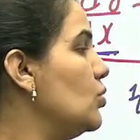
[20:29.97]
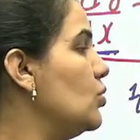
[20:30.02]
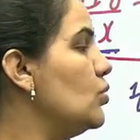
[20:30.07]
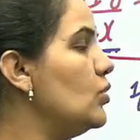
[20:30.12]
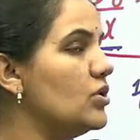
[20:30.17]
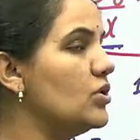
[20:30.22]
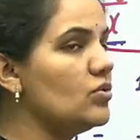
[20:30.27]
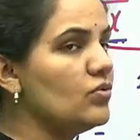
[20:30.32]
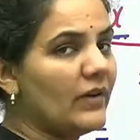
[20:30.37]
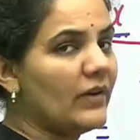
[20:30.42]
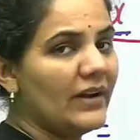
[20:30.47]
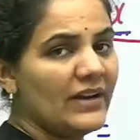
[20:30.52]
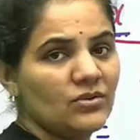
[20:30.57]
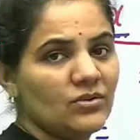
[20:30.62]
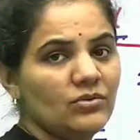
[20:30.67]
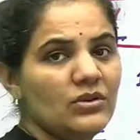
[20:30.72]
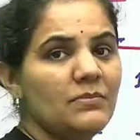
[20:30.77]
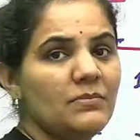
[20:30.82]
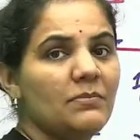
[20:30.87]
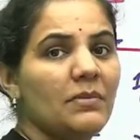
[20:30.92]
q into y
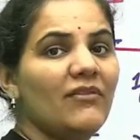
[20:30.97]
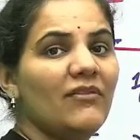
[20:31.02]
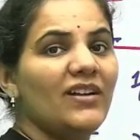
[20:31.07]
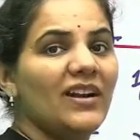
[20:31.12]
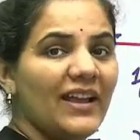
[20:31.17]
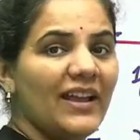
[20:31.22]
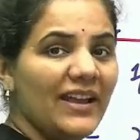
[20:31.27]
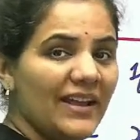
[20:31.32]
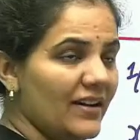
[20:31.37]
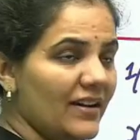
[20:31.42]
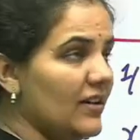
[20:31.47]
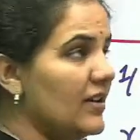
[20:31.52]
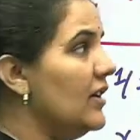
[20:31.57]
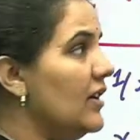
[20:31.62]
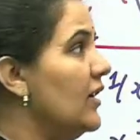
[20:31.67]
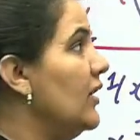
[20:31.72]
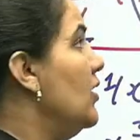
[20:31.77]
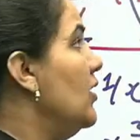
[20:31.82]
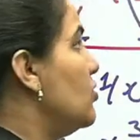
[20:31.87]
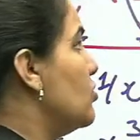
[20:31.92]
to the power n.
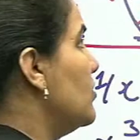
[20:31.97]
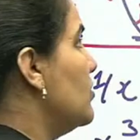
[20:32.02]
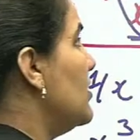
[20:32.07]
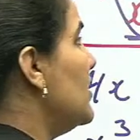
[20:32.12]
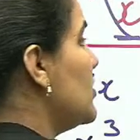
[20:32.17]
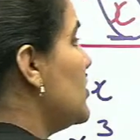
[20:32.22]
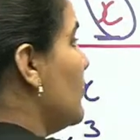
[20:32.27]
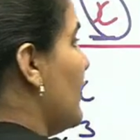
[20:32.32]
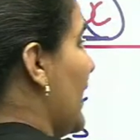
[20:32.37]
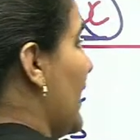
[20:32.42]
So this